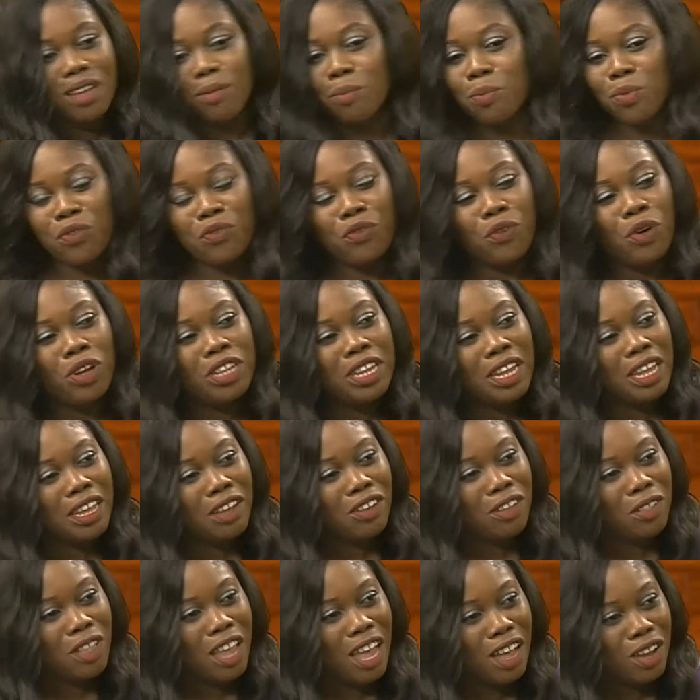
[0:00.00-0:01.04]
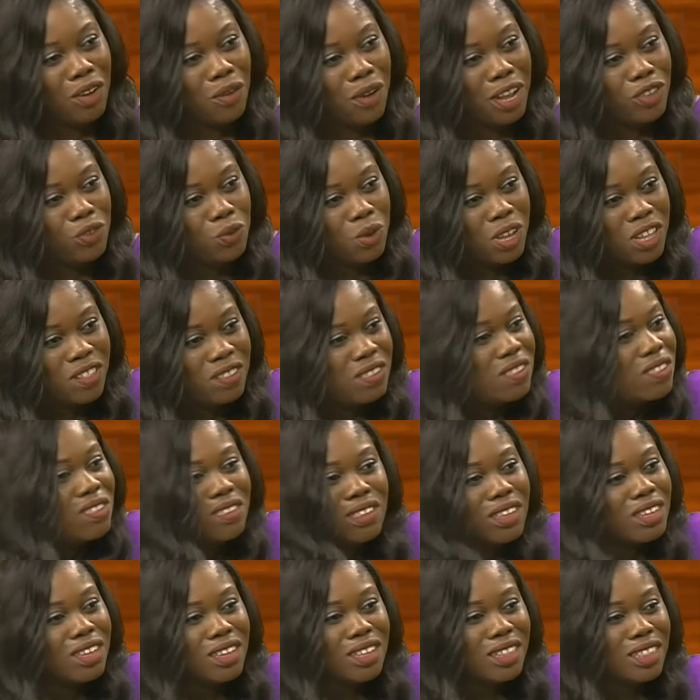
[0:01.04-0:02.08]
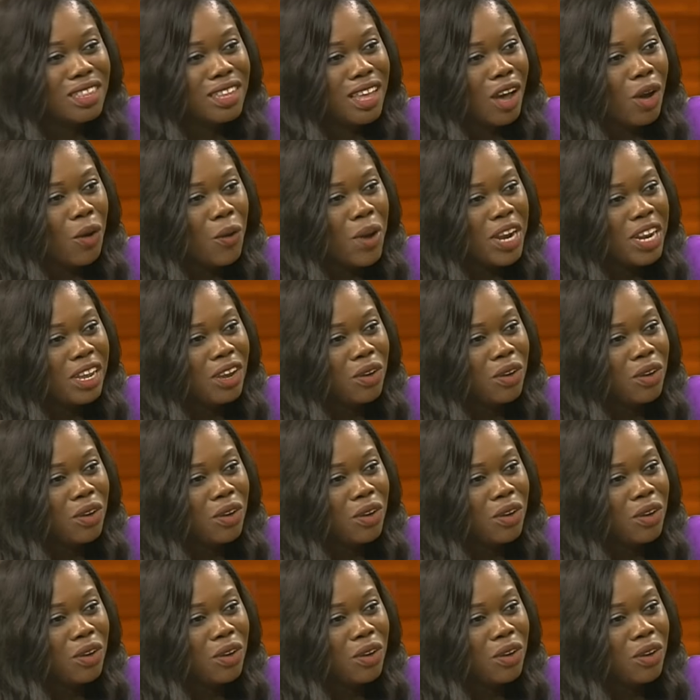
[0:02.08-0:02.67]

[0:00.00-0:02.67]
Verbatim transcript: before they are graduates, they are already